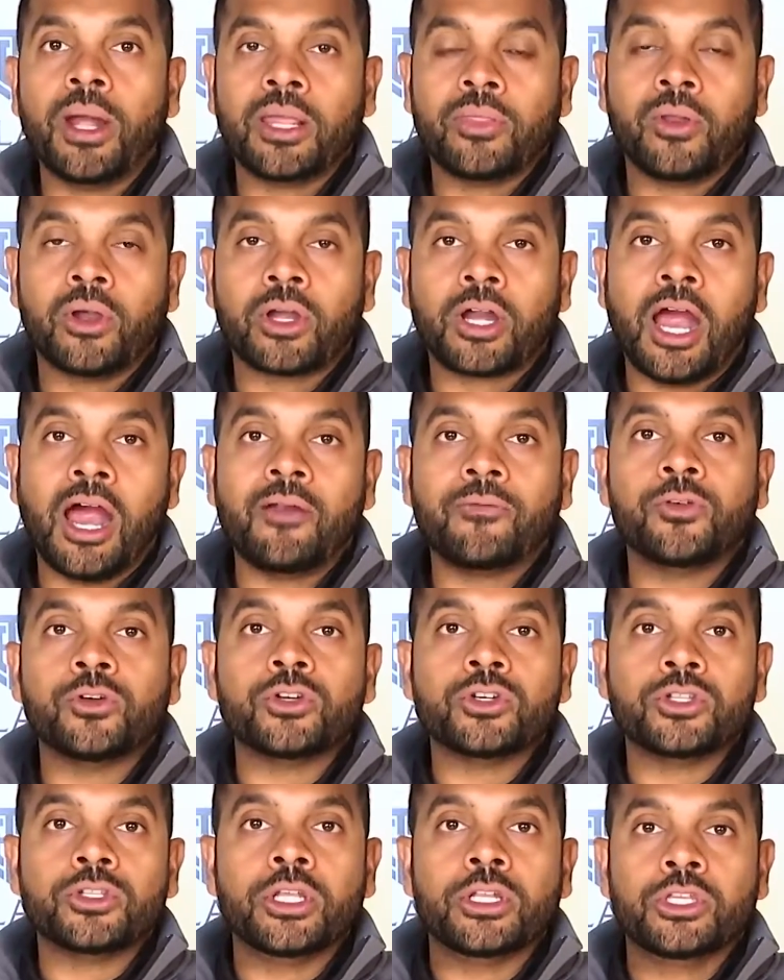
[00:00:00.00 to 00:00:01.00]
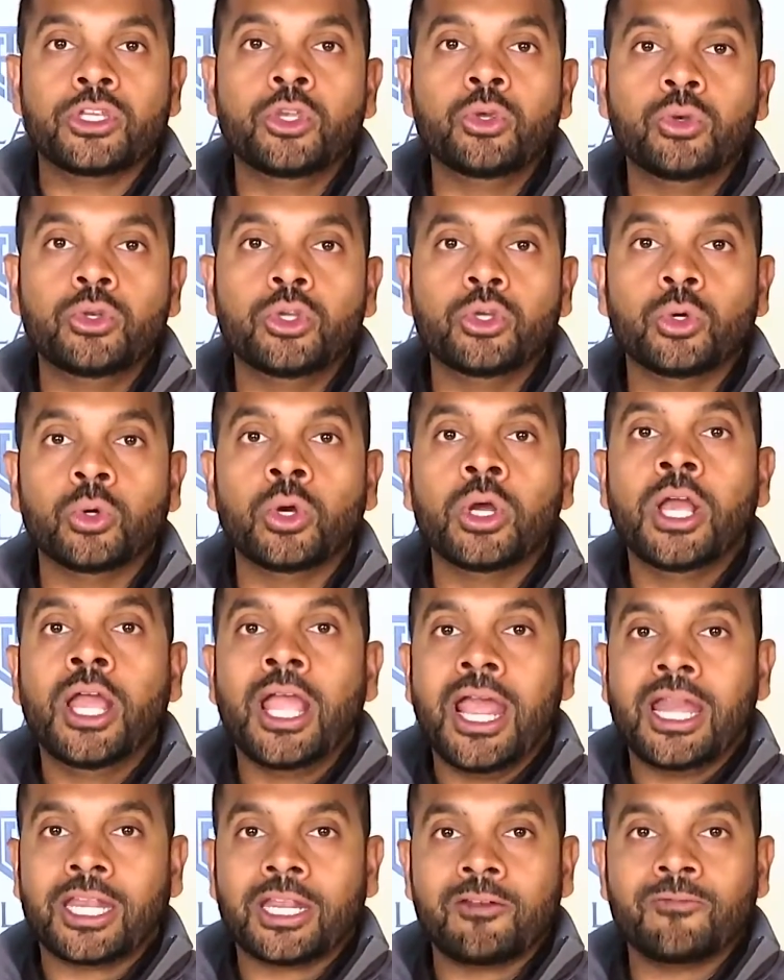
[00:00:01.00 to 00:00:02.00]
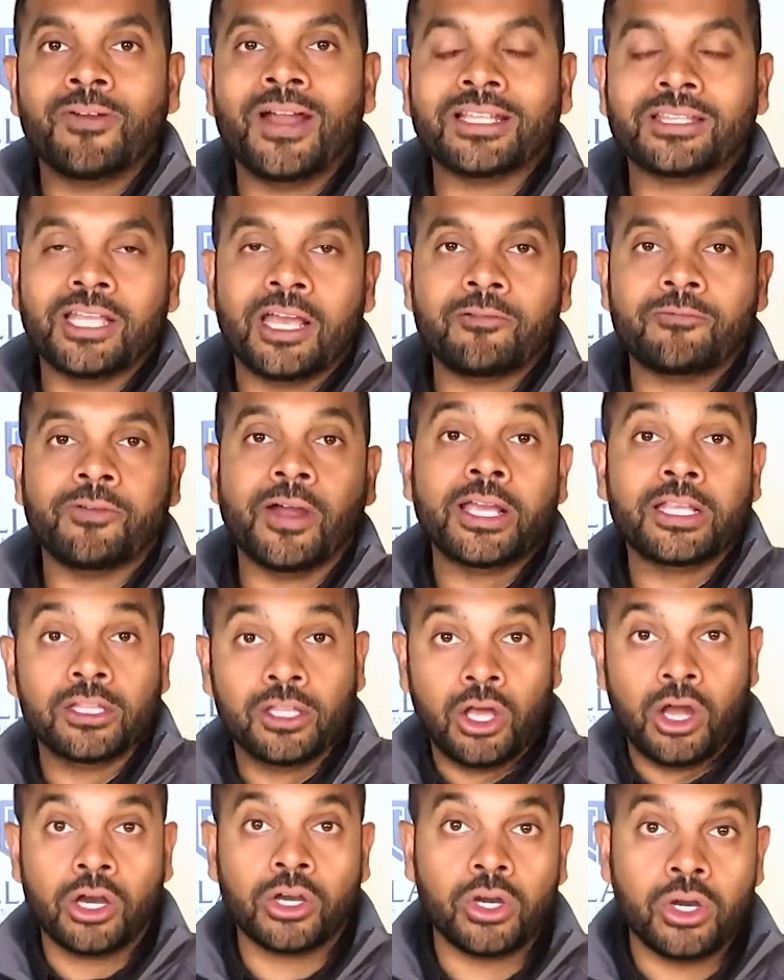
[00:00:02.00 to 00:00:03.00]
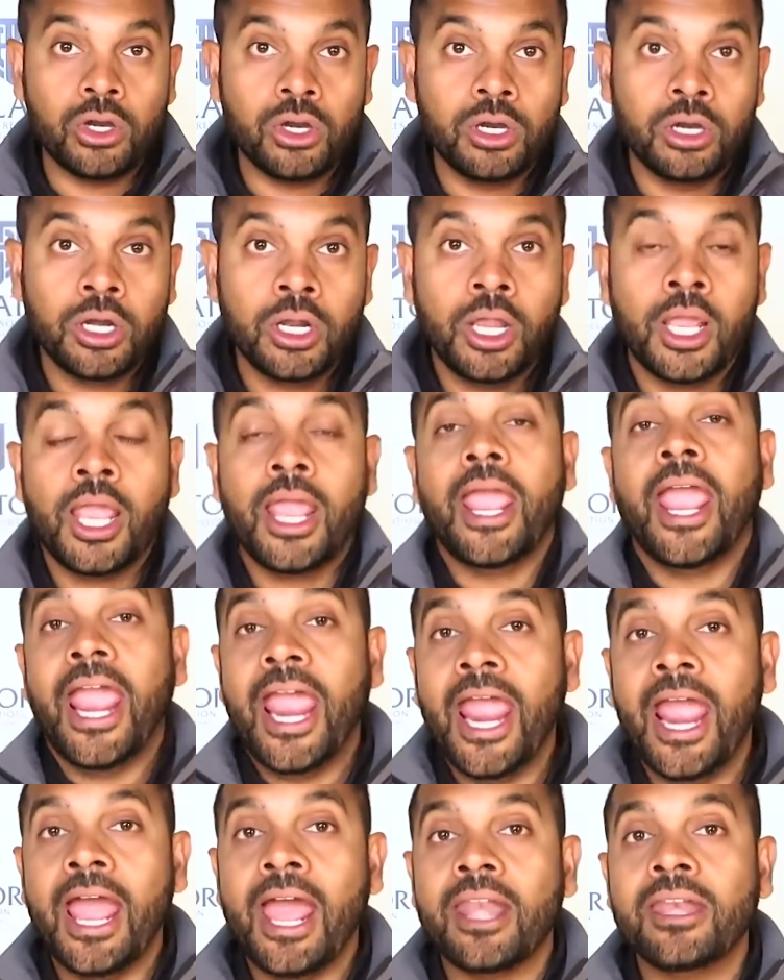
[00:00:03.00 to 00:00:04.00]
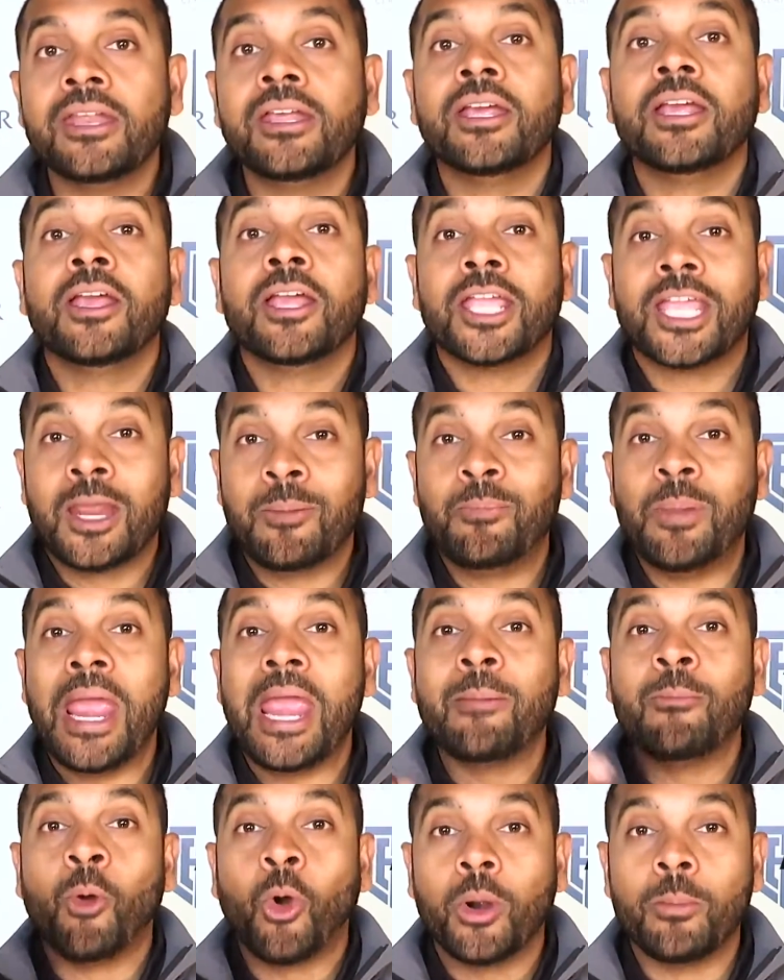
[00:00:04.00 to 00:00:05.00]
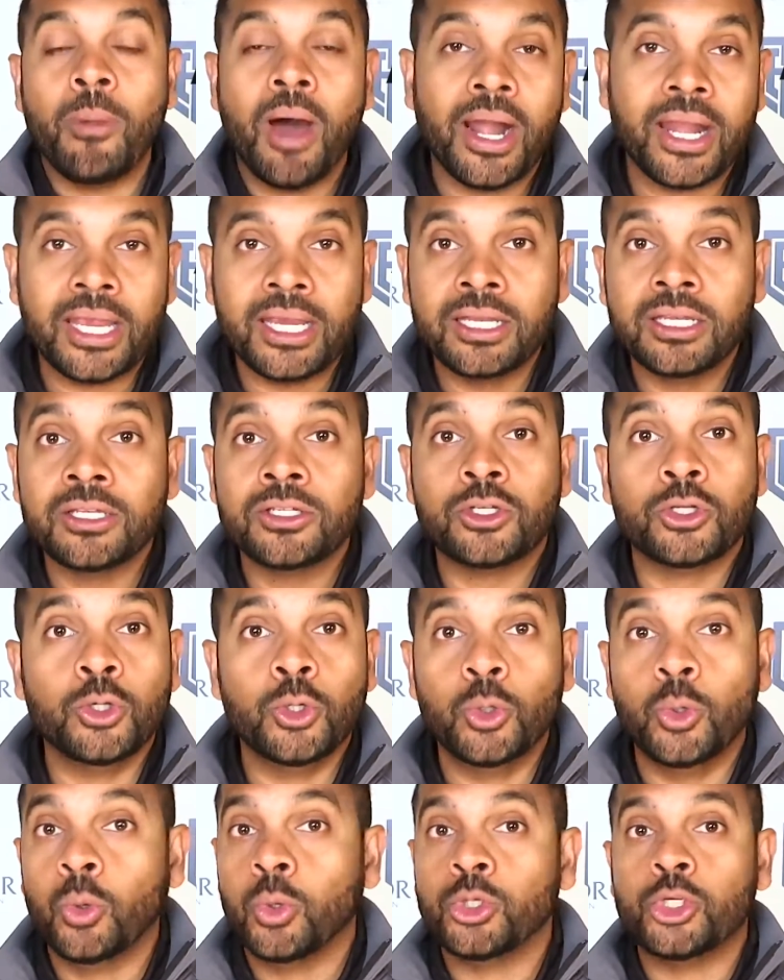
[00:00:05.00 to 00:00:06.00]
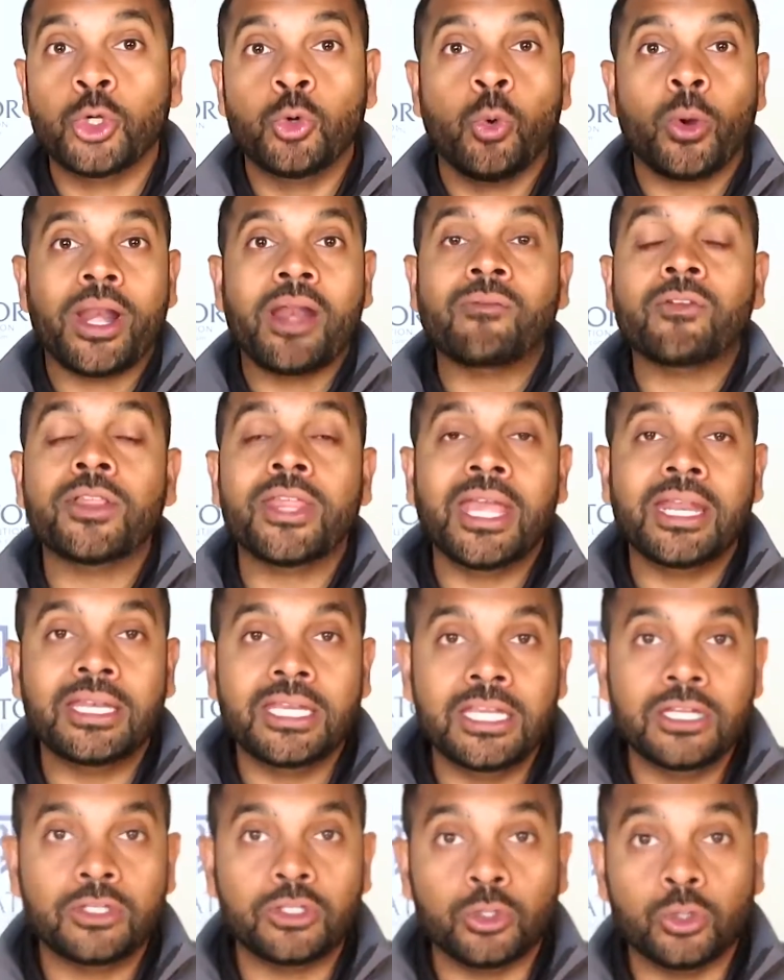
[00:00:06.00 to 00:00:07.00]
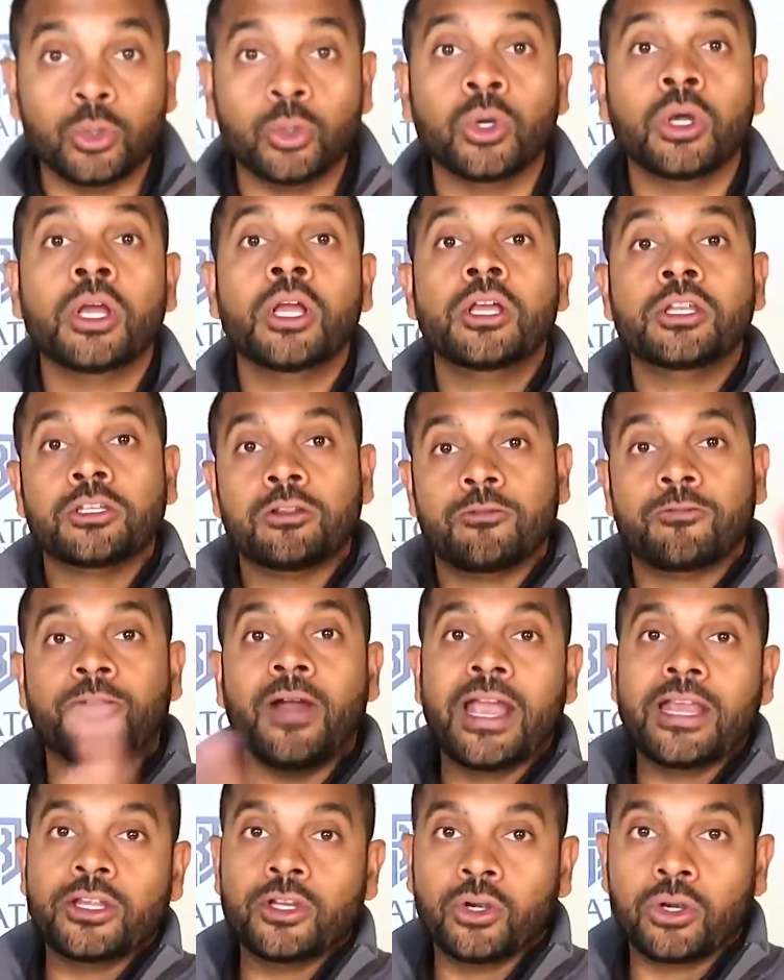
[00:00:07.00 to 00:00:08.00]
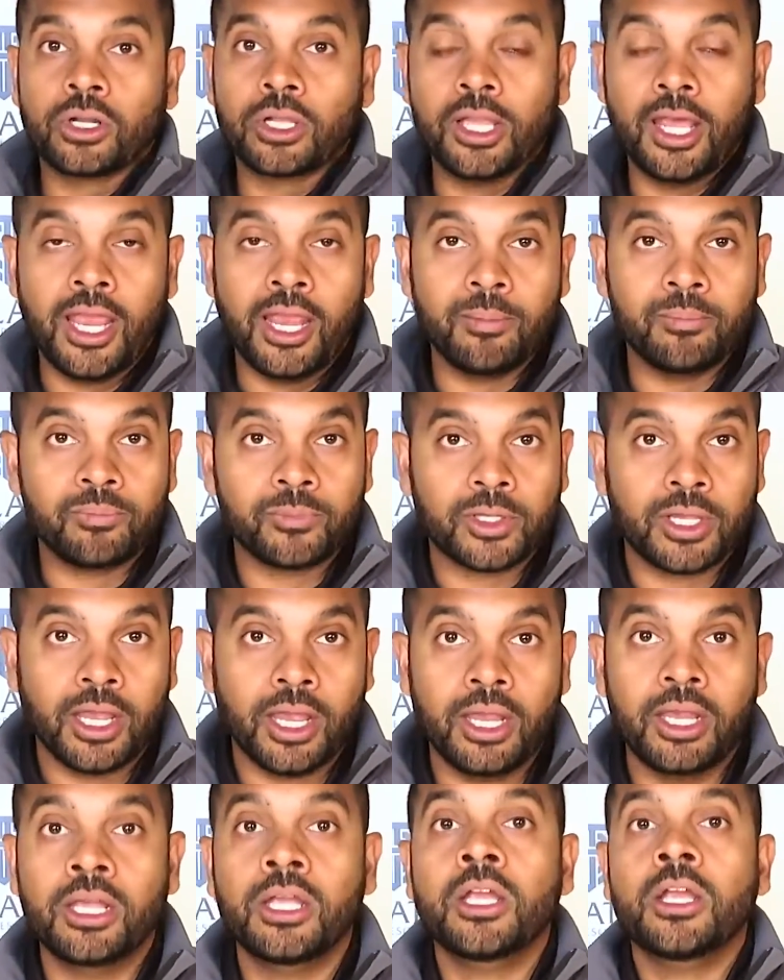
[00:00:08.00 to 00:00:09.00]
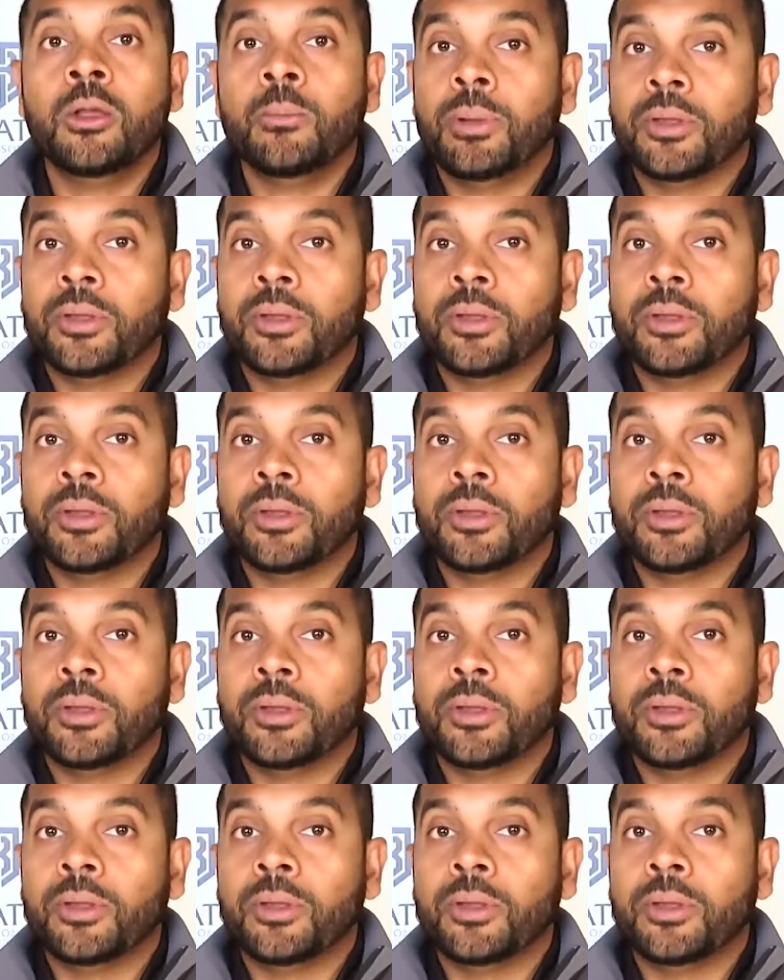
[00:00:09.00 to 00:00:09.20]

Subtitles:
money in their coffers than you do and can fight that fight longer and can pay more money to do whatever they need to fight your claim, okay?